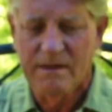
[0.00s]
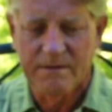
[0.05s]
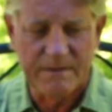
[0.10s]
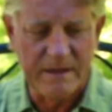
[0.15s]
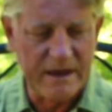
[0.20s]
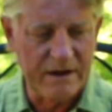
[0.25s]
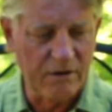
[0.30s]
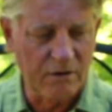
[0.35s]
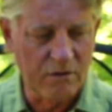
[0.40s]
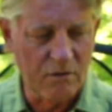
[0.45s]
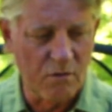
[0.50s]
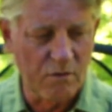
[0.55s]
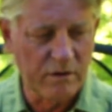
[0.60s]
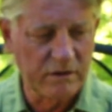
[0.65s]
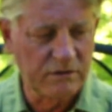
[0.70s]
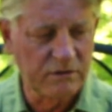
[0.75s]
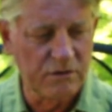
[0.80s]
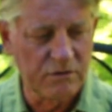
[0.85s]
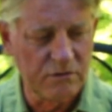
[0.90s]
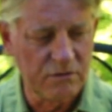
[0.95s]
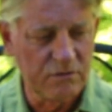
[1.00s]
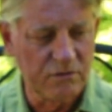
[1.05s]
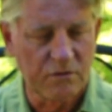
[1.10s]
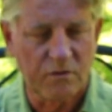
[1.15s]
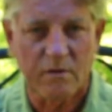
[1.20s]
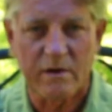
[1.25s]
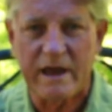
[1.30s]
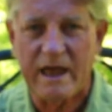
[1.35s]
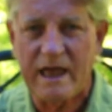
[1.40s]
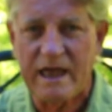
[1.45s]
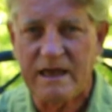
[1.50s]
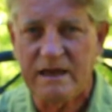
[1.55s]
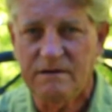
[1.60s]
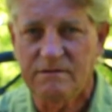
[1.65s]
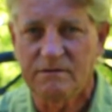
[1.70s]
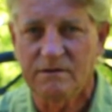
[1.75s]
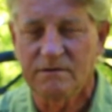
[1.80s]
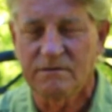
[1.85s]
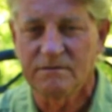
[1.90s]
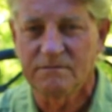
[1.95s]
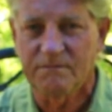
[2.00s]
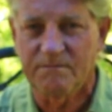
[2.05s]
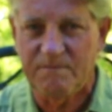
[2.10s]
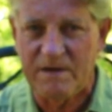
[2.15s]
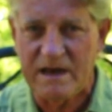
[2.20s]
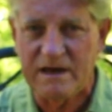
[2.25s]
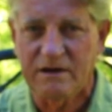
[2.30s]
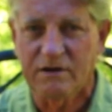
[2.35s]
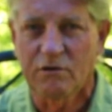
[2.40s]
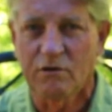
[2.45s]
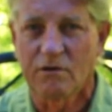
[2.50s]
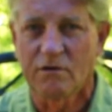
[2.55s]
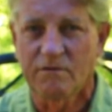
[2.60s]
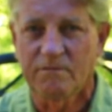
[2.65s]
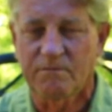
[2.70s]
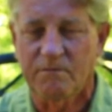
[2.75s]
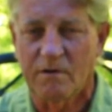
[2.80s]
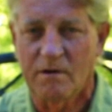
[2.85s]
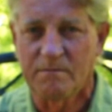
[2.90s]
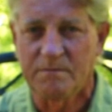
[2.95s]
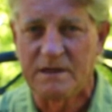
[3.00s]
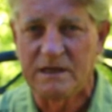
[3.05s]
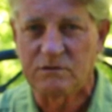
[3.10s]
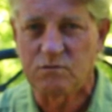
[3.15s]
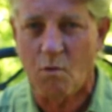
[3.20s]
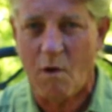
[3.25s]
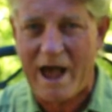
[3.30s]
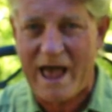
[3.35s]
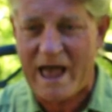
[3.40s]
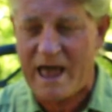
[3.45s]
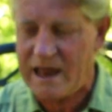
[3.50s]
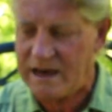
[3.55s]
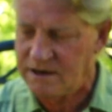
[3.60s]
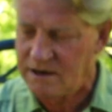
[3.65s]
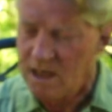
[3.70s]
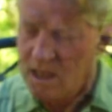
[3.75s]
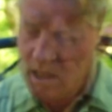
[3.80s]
that are going to create vinegar from this wine.